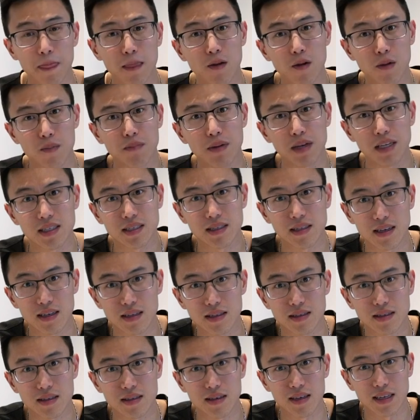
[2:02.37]
your
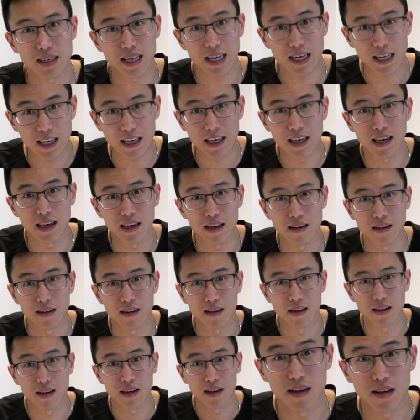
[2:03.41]
business getting hit.
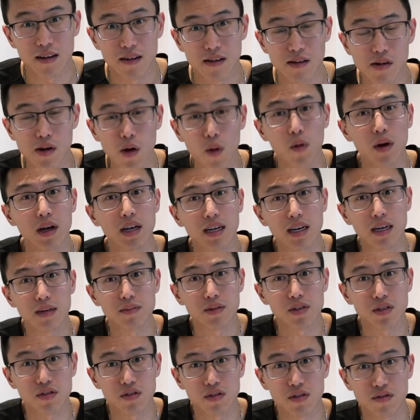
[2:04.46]
No one
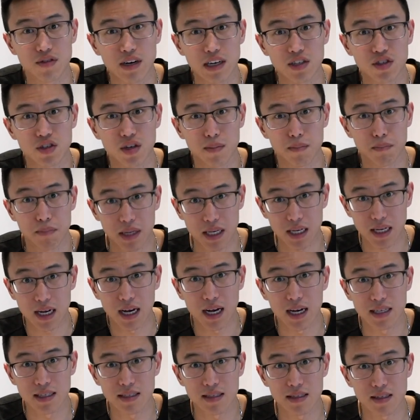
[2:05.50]
comes to your restaurant
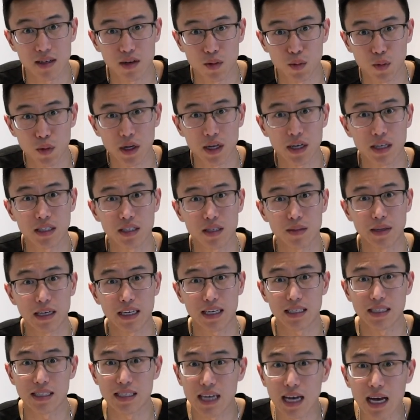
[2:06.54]
because they're worried to be
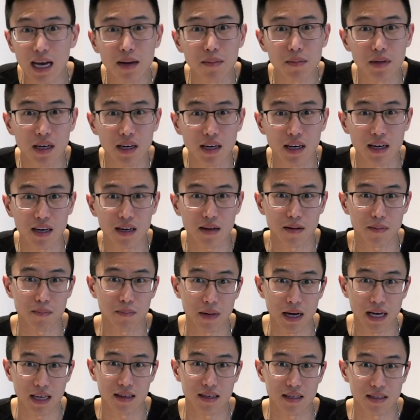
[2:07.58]
contaminated
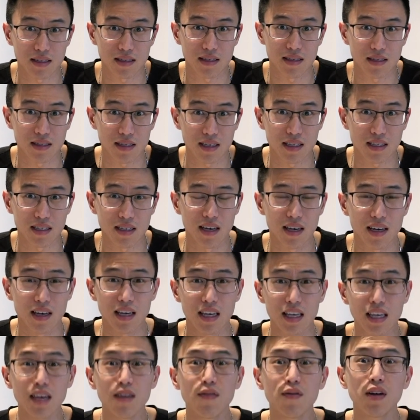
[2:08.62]
by this disease.
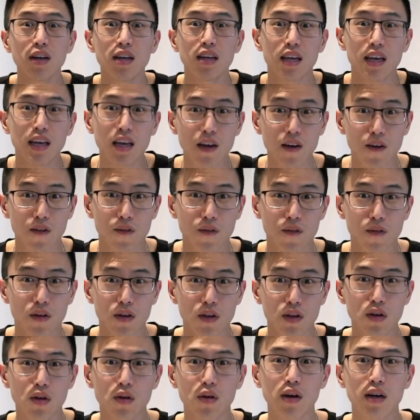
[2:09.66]
Even if
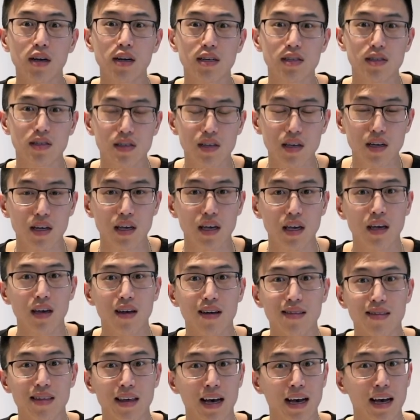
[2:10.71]
you're in a city
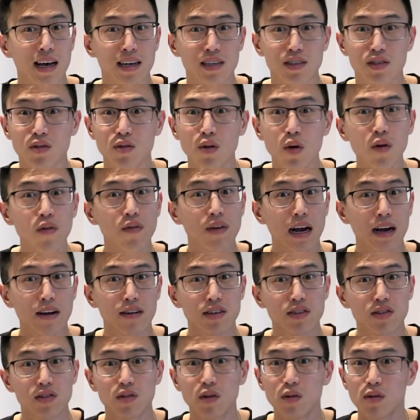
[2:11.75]
that has no
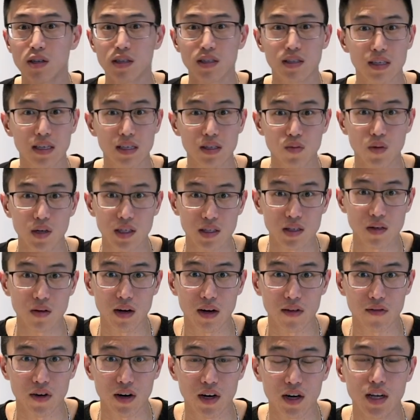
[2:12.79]
virus, no disease
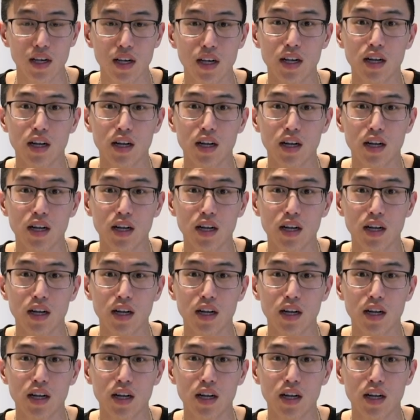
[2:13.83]
whatsoever,